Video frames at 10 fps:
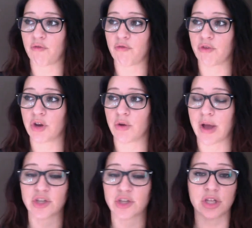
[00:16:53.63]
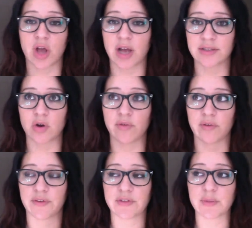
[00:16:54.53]
you know, she lost over
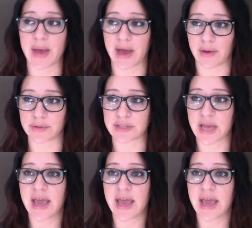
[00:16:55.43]
fifty pounds